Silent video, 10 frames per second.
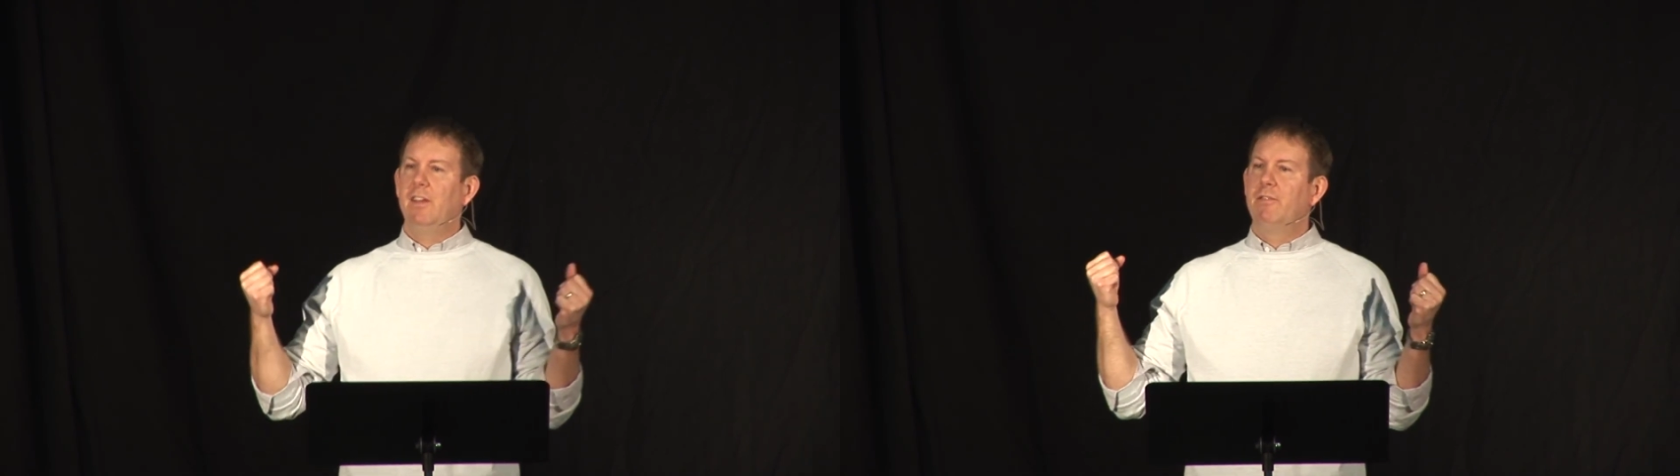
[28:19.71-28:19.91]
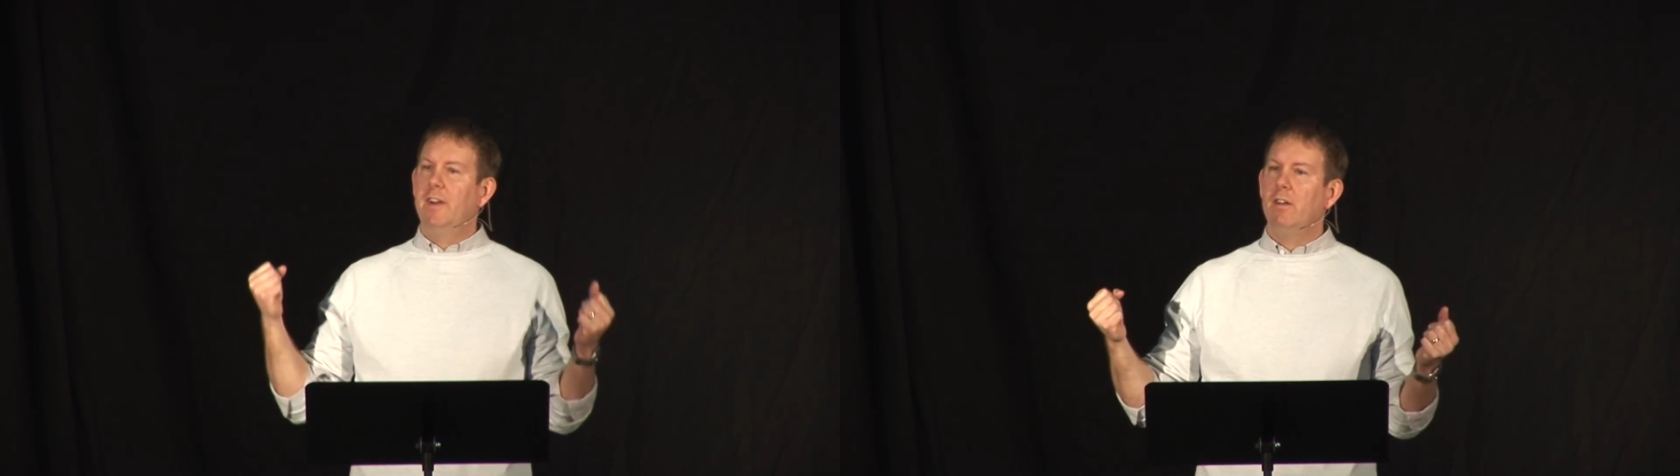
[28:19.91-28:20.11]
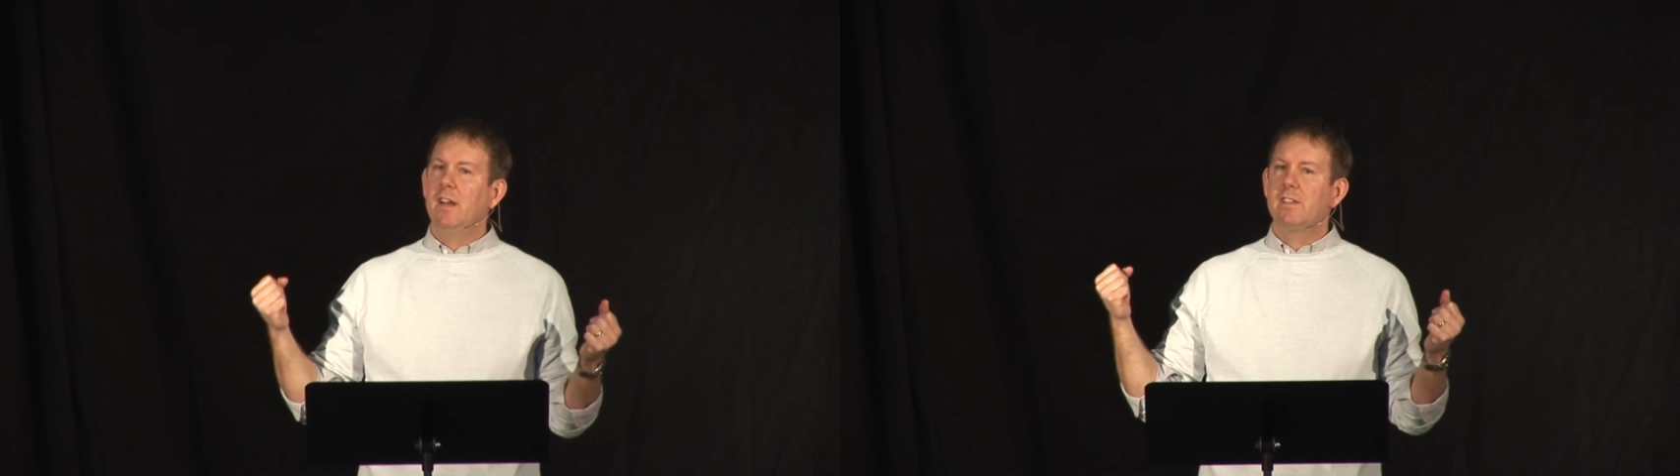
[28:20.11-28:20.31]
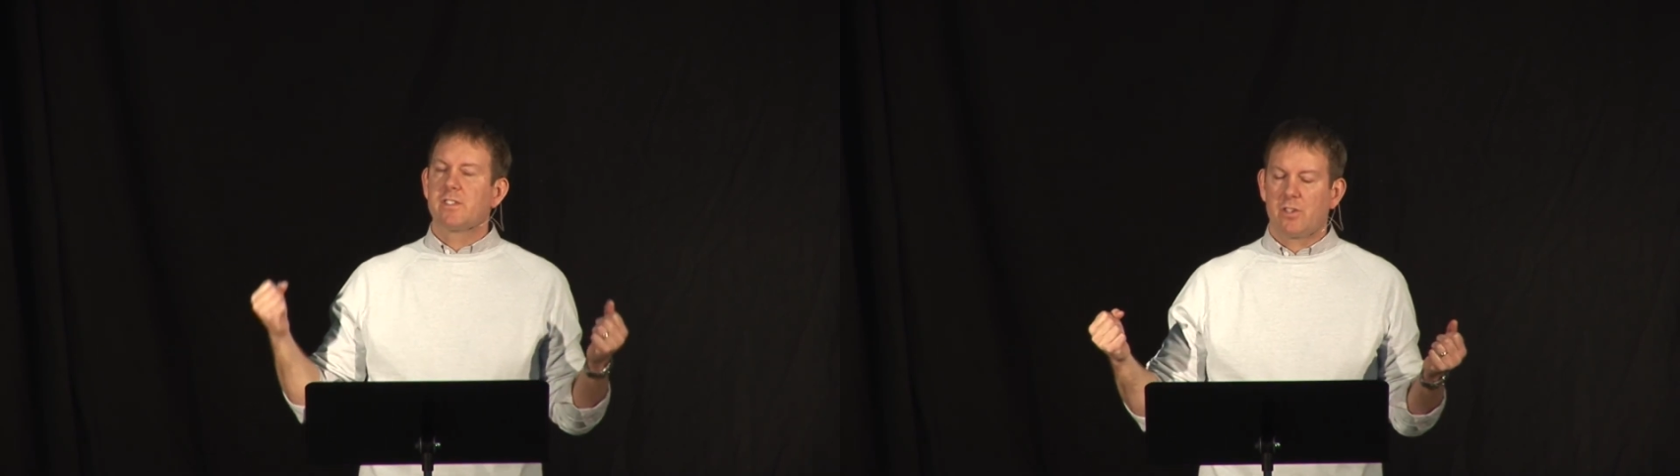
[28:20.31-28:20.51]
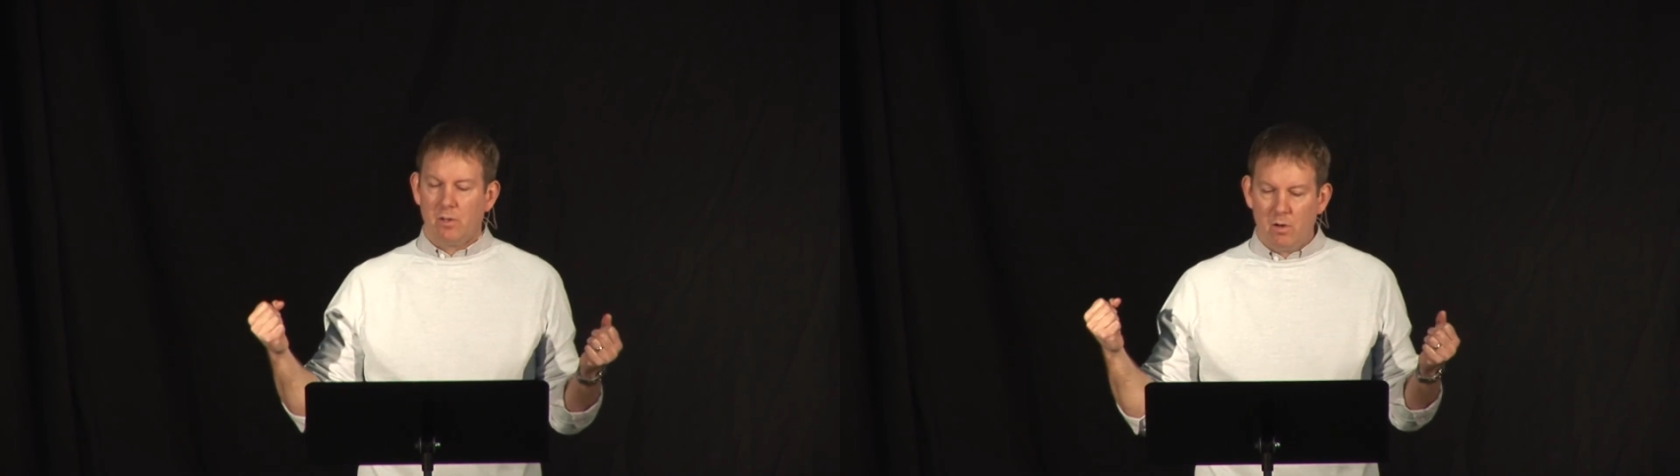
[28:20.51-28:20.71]
very
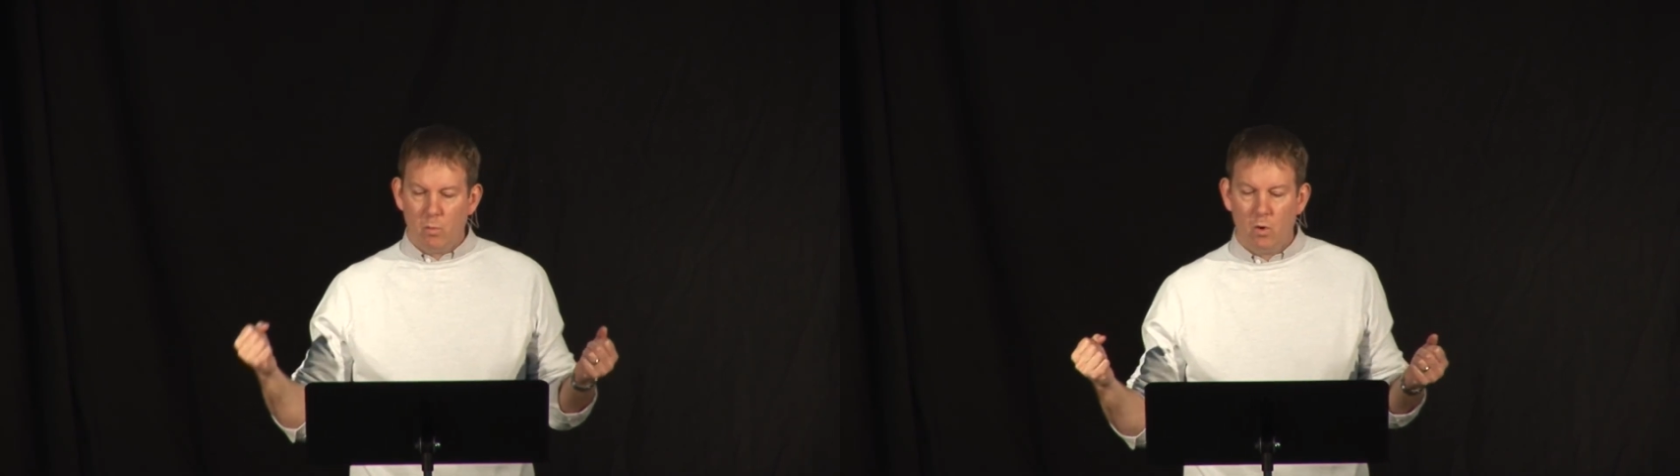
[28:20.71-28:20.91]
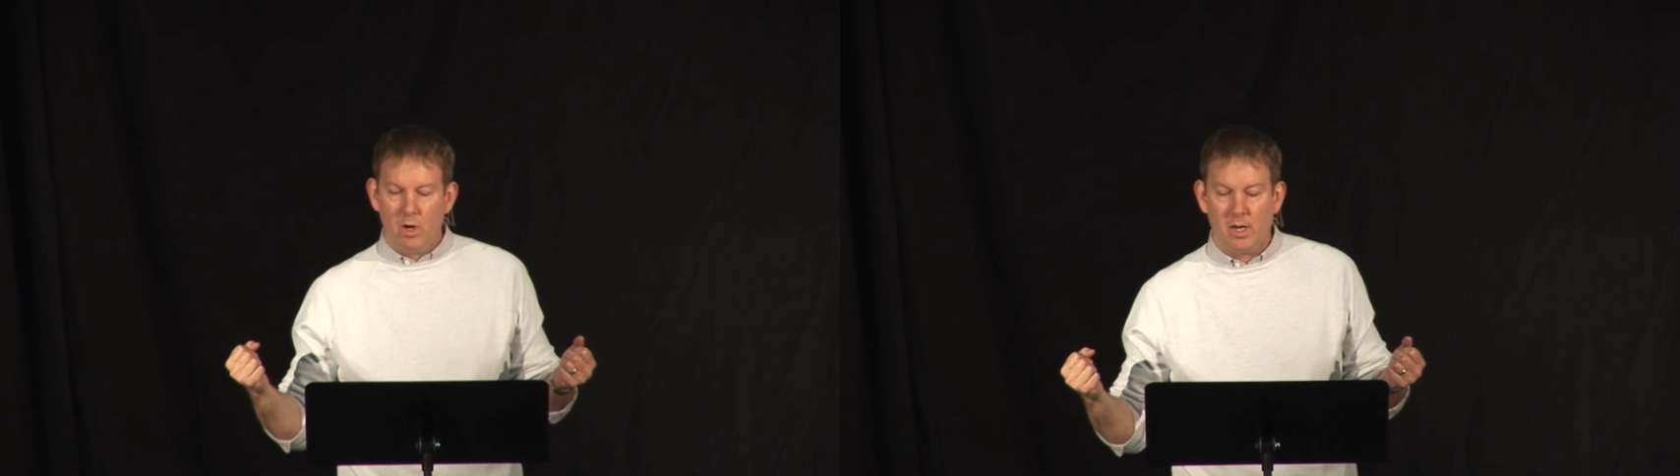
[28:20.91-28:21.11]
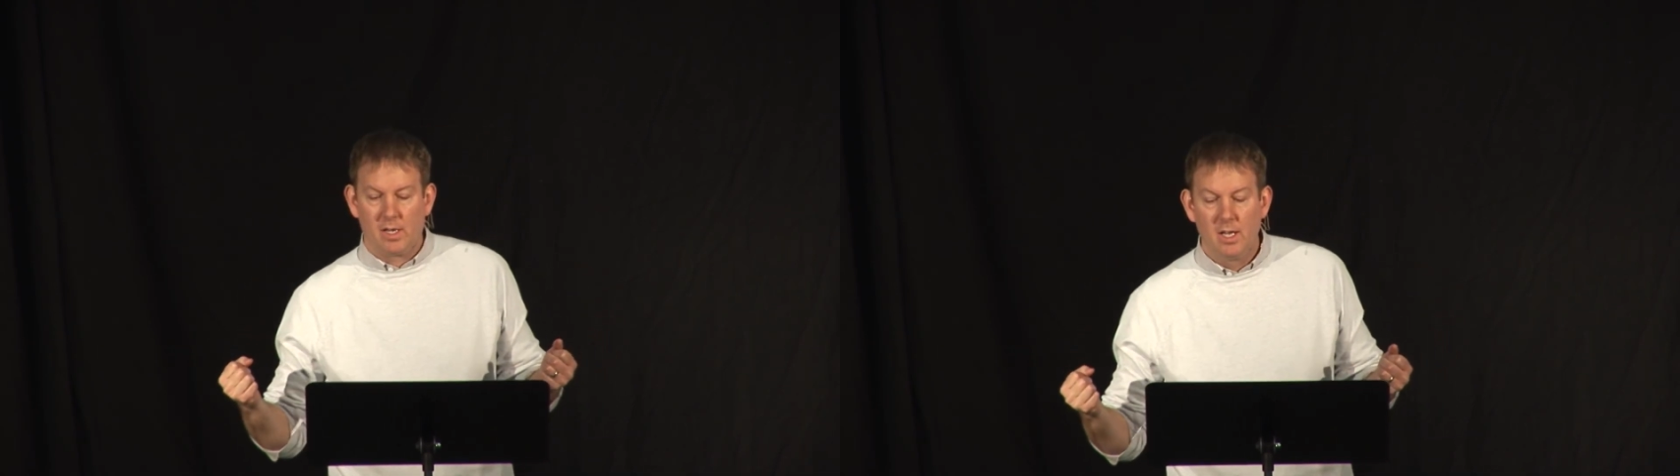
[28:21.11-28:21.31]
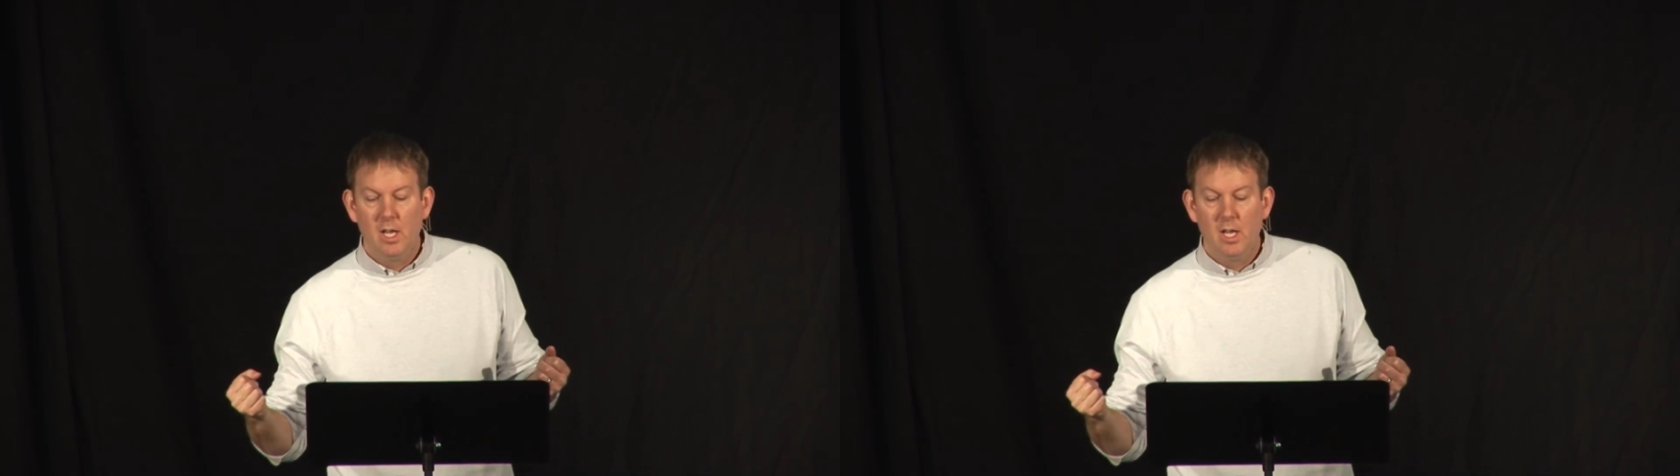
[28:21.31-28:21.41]
stern warning.